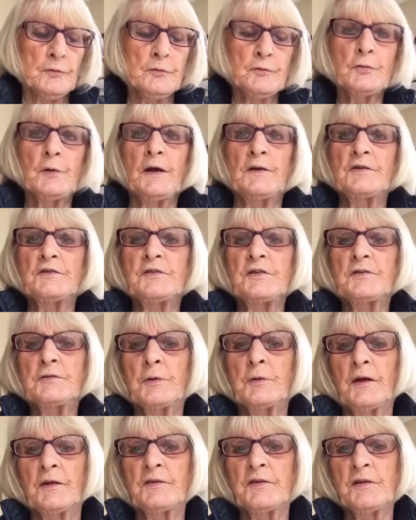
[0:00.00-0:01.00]

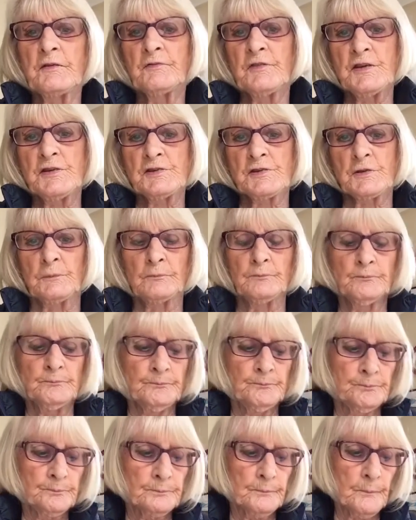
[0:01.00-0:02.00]
2020 vision.
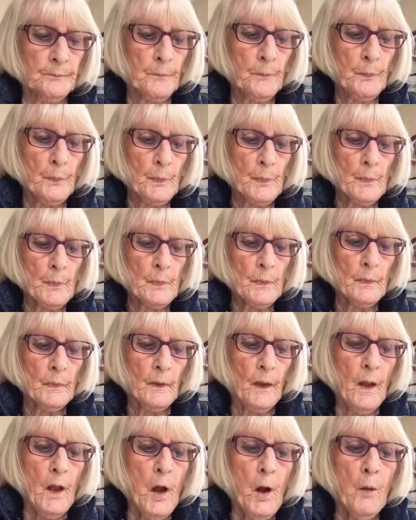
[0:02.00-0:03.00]

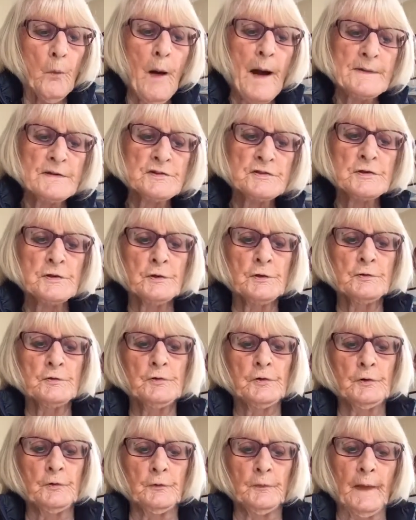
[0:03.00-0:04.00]
Once you can
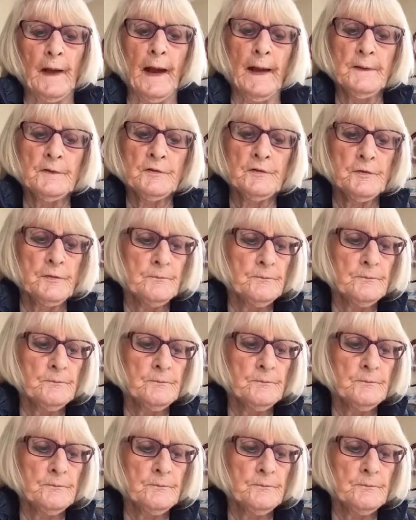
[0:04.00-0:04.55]
do that,